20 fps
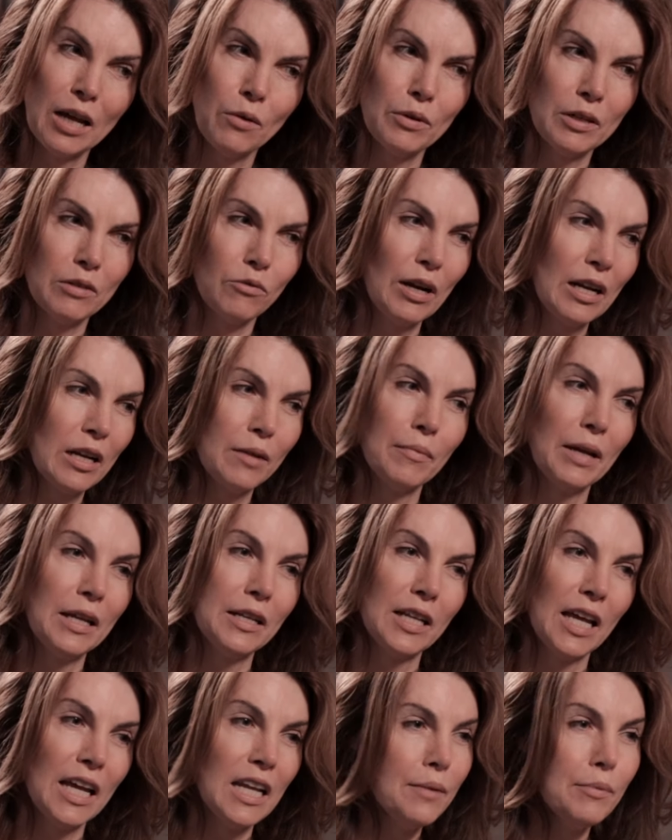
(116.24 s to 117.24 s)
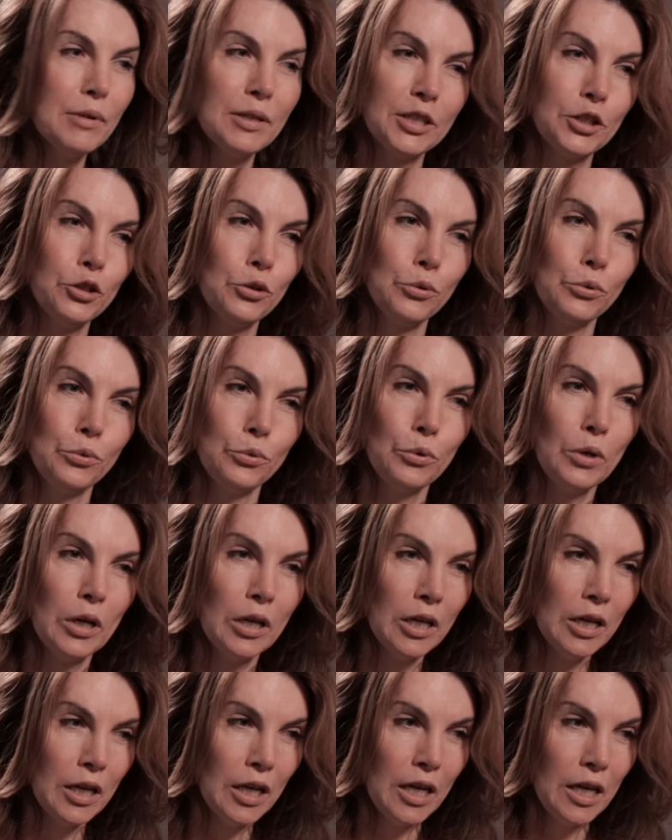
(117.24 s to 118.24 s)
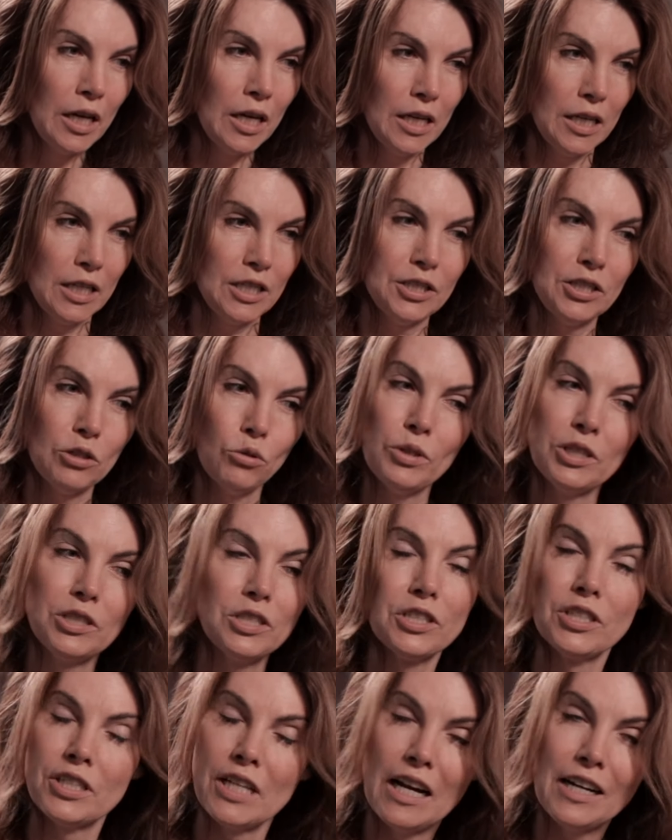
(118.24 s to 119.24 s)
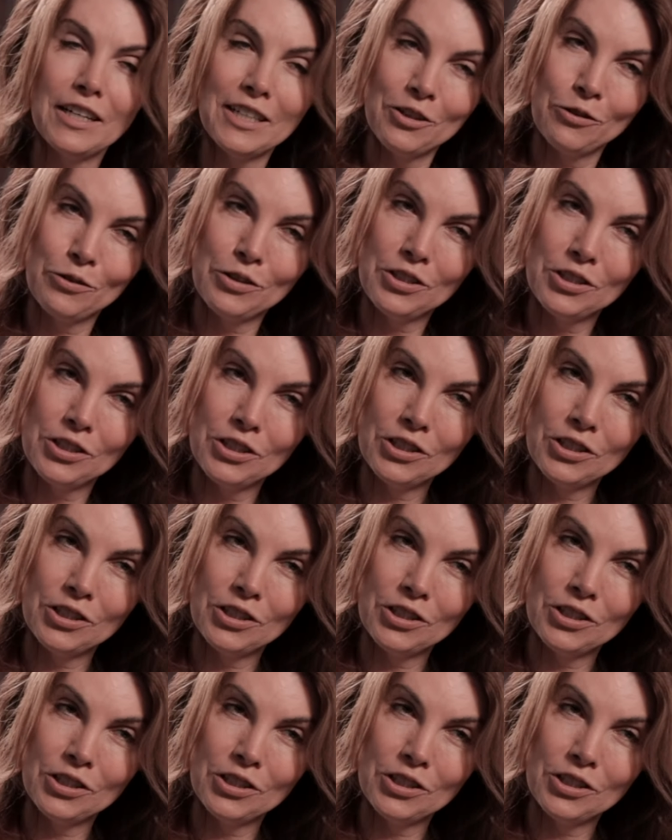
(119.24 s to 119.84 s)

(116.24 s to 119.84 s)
I would recommend anybody who is only just starting on this